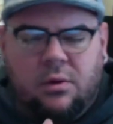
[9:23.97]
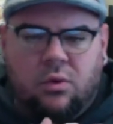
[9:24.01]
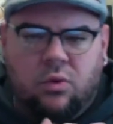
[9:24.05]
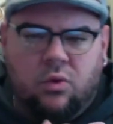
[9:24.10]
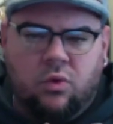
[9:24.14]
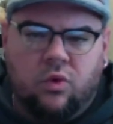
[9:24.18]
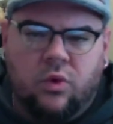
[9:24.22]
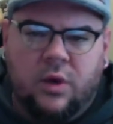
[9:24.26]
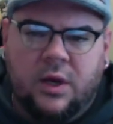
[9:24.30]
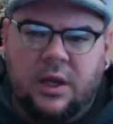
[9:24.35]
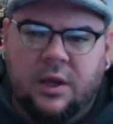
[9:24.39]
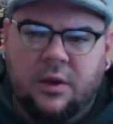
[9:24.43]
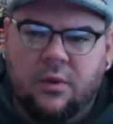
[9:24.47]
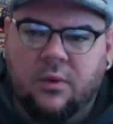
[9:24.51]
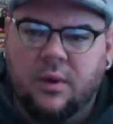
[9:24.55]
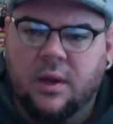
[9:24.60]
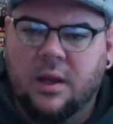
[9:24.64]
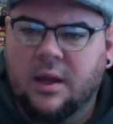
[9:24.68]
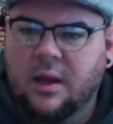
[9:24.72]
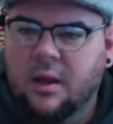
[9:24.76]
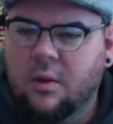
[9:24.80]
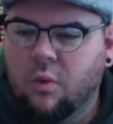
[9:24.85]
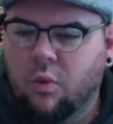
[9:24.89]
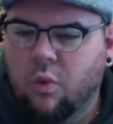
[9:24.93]

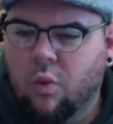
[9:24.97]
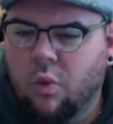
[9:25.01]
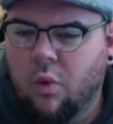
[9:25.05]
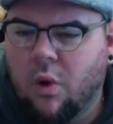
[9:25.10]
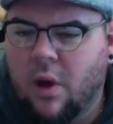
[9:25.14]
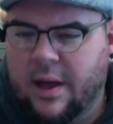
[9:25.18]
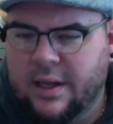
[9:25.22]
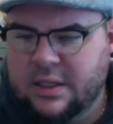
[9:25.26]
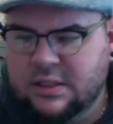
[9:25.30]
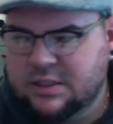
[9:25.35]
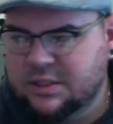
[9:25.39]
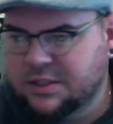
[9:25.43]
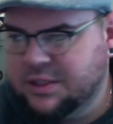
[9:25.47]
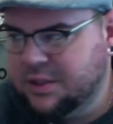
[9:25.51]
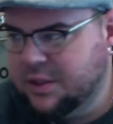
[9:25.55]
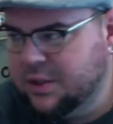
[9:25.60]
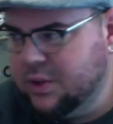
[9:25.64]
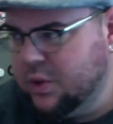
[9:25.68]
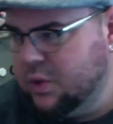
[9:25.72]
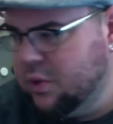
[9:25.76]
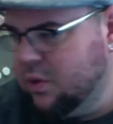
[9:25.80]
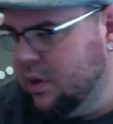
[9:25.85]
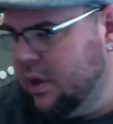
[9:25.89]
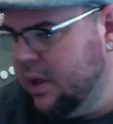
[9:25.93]
want
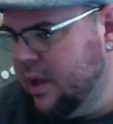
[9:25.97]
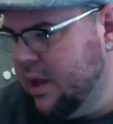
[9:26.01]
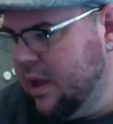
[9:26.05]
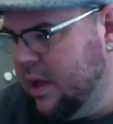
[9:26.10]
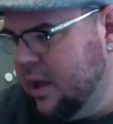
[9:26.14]
to